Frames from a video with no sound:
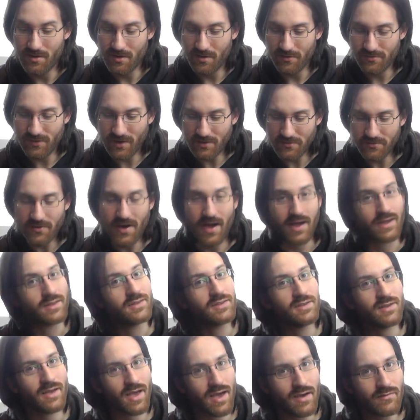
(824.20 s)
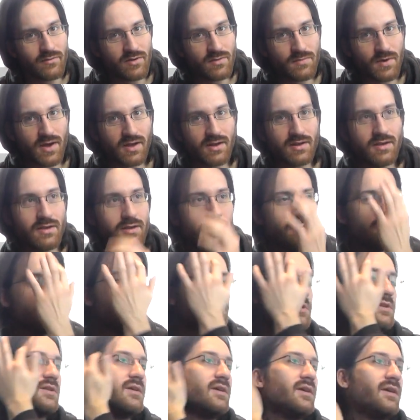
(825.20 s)
Fun fact, everybody
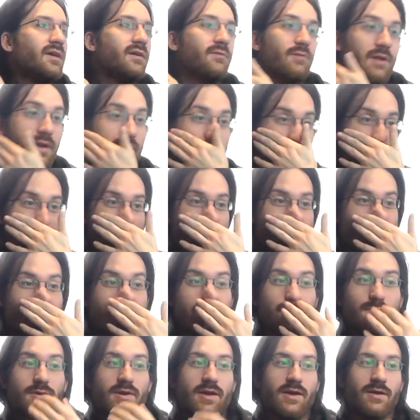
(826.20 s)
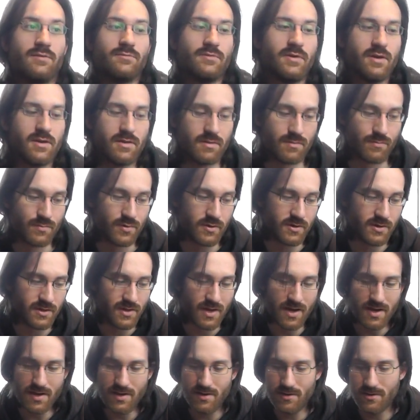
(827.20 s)
usually, well, everybody I played with
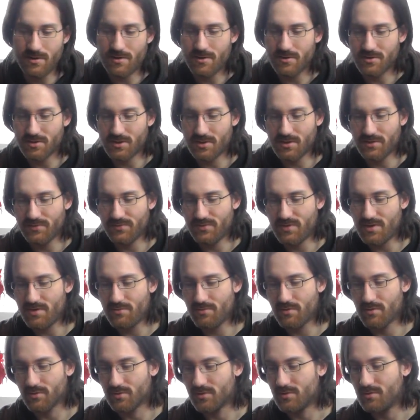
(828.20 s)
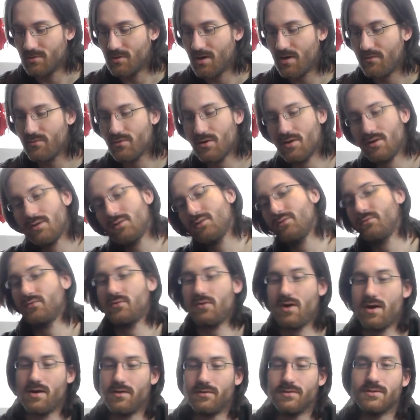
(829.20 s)
bought a lot of heroes to cover a lot of
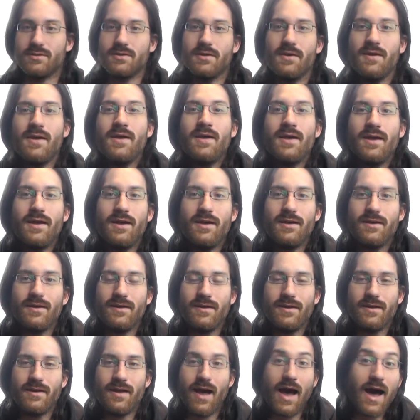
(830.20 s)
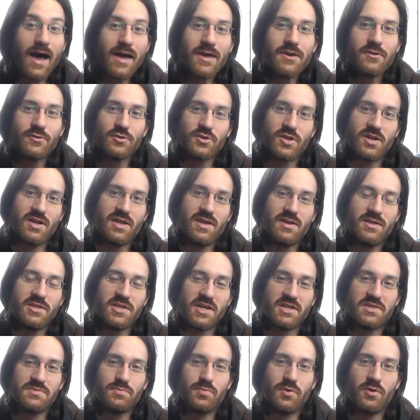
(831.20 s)
ground. I usually
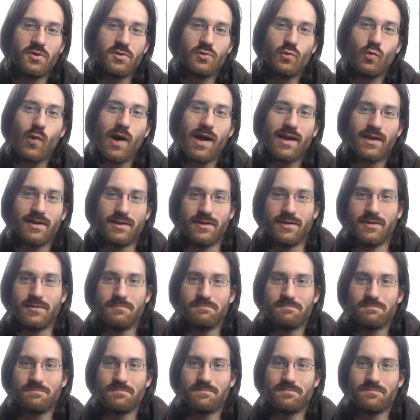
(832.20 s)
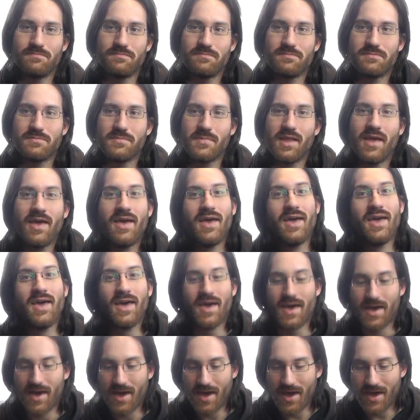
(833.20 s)
just bought one.
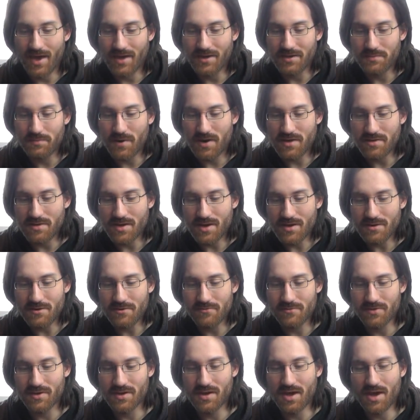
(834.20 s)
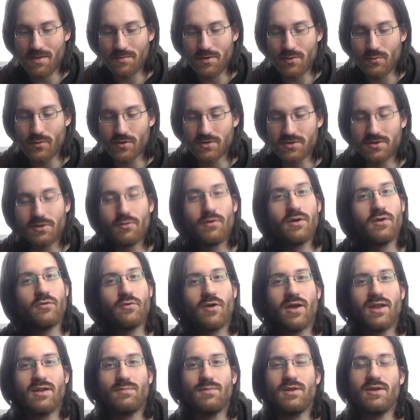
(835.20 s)
And by the end of the game, he was so
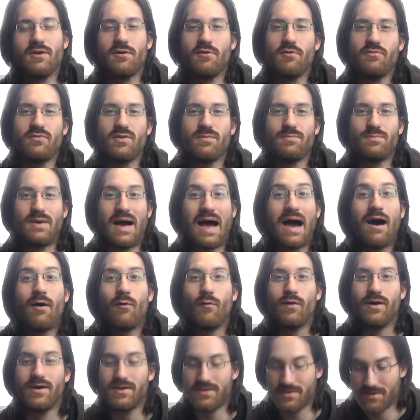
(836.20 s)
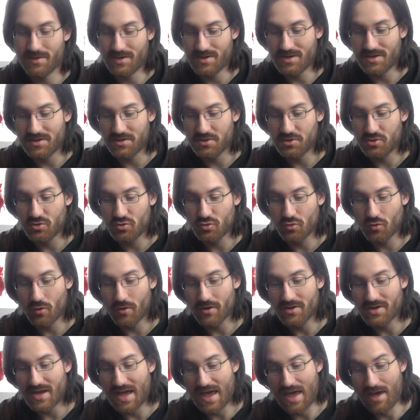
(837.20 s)
incredibly overpowered that he
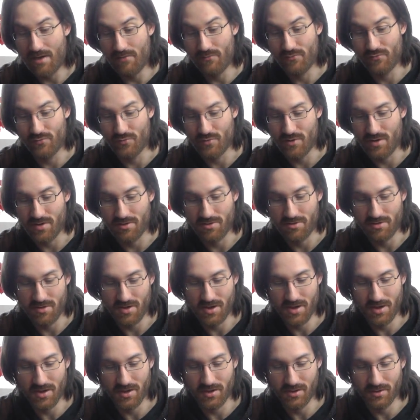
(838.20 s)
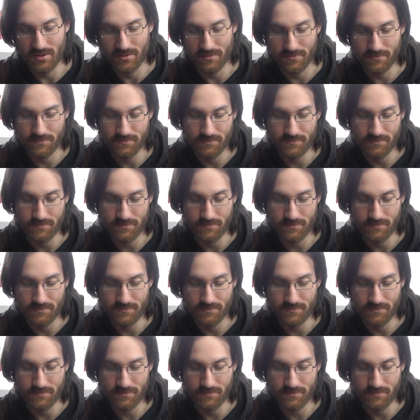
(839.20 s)
destroyed everything.